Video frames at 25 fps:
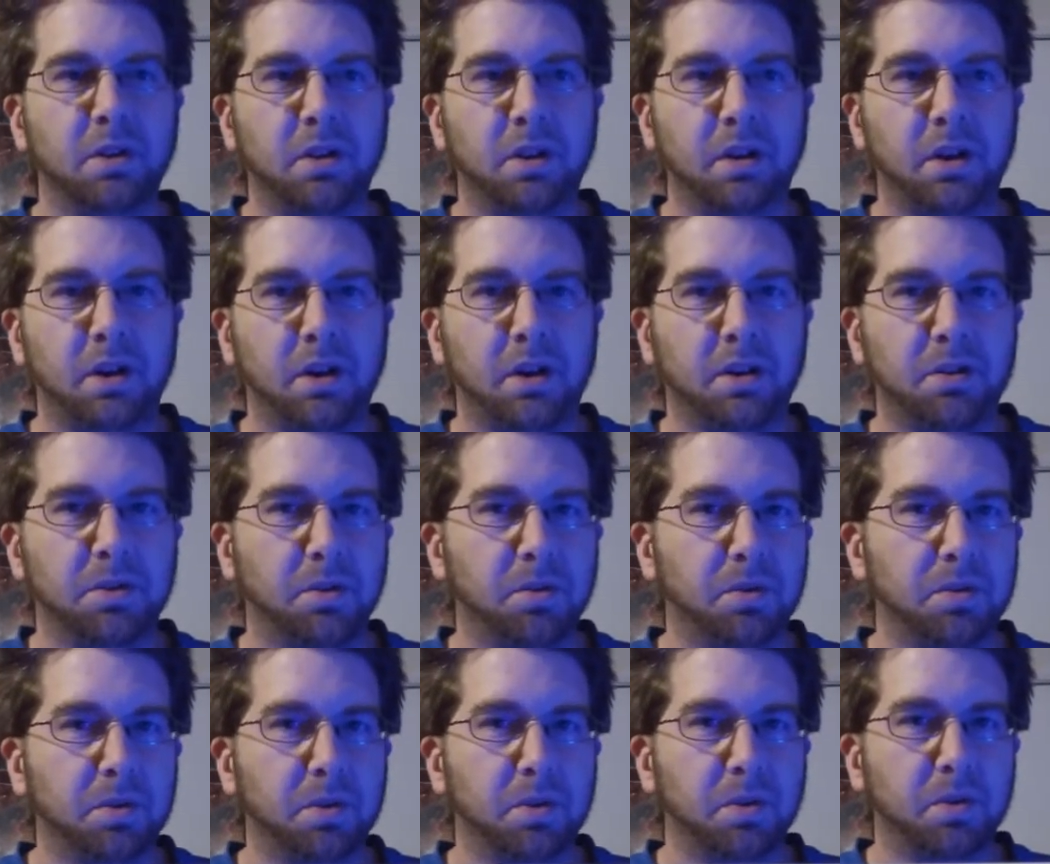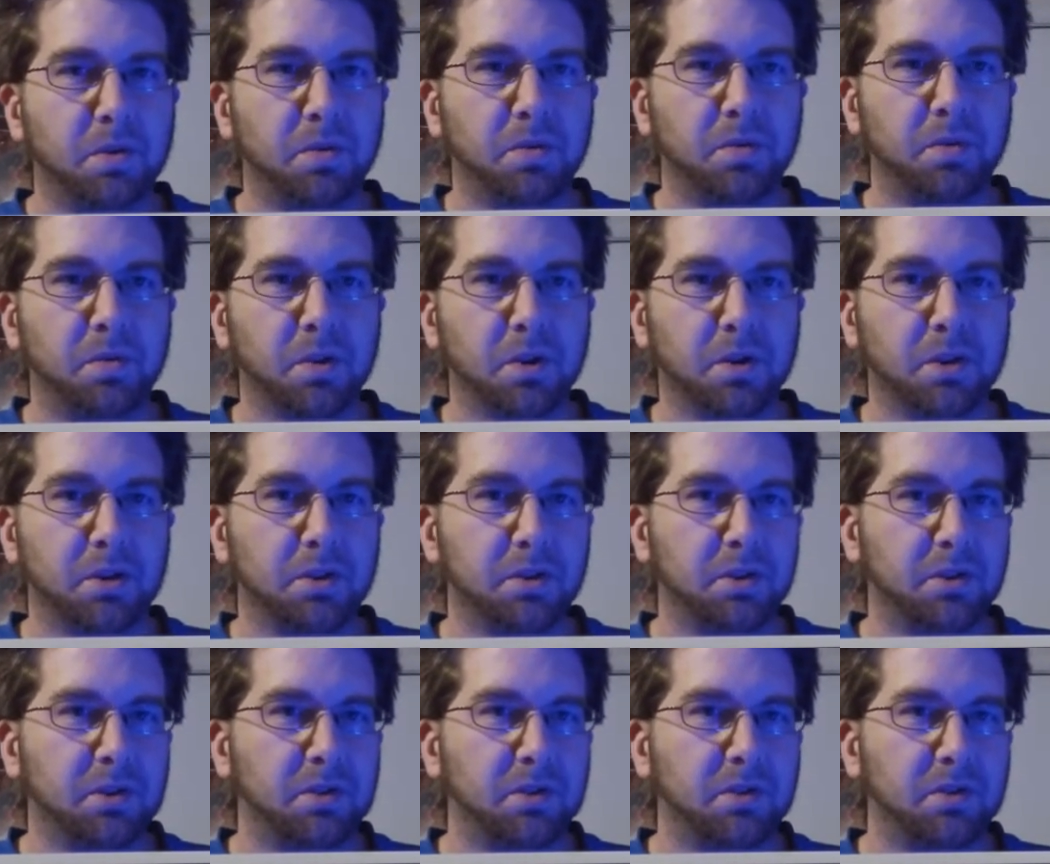I don't know if we're
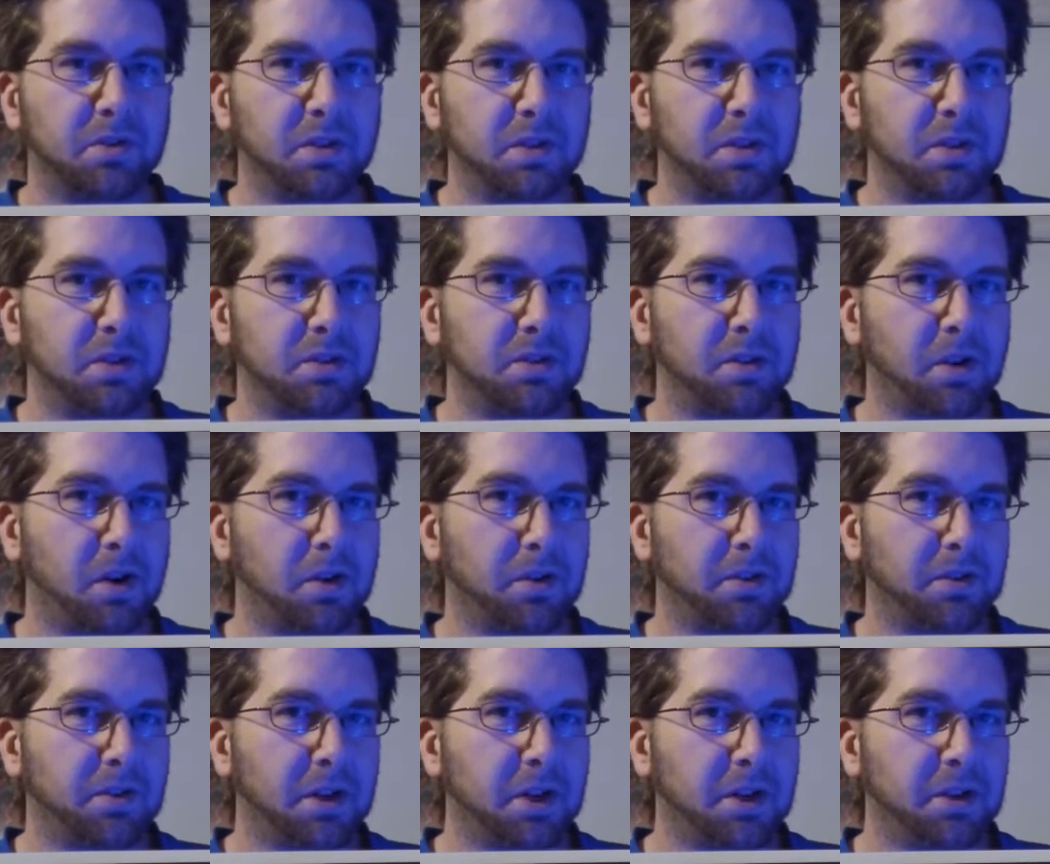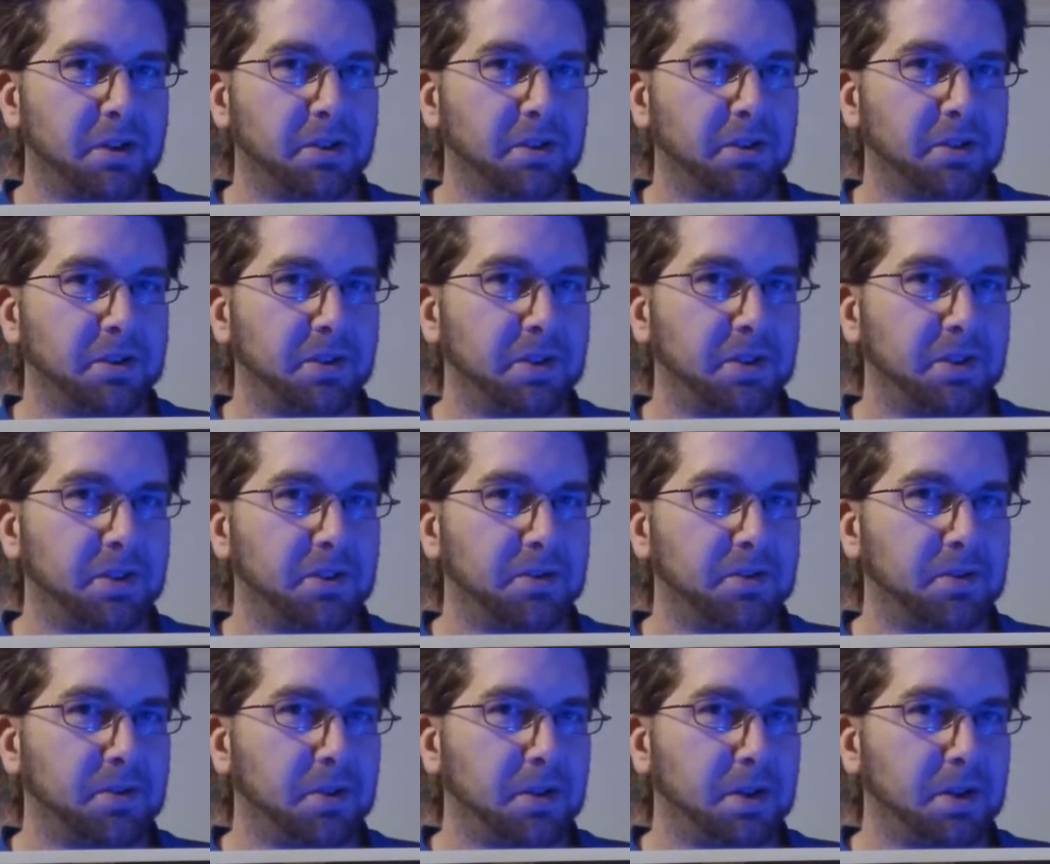going to see Darth Nihilus in
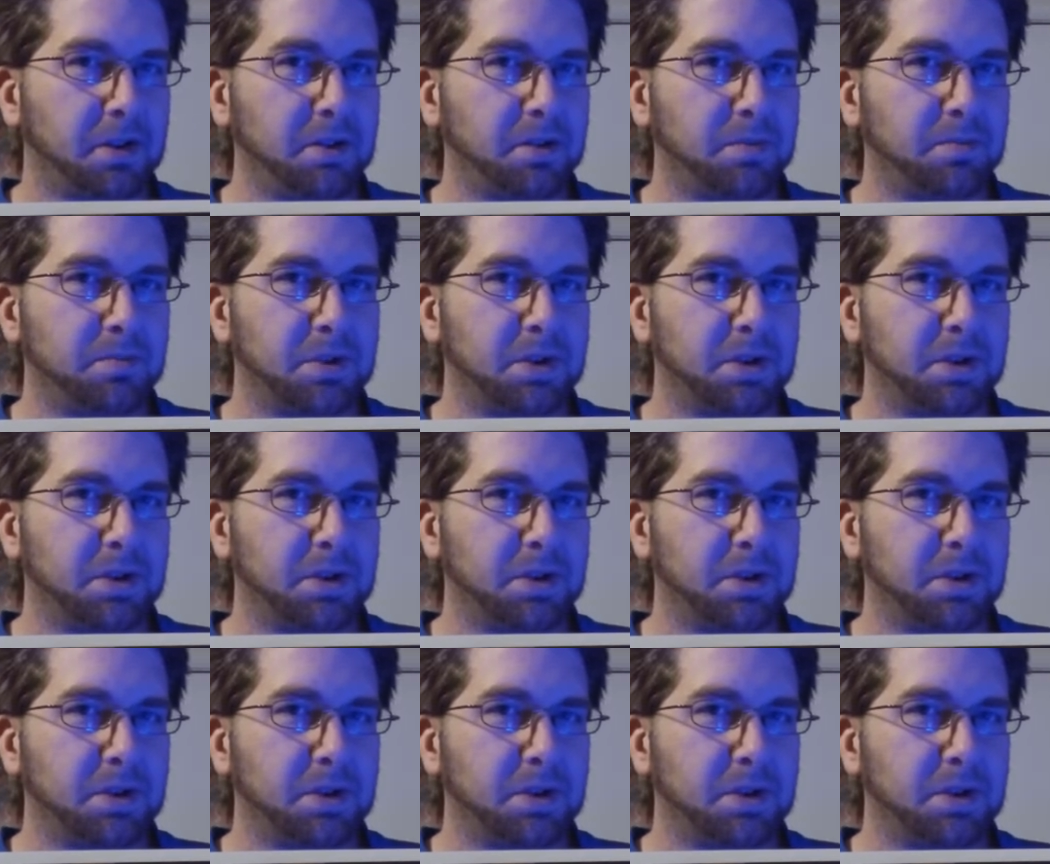this or not,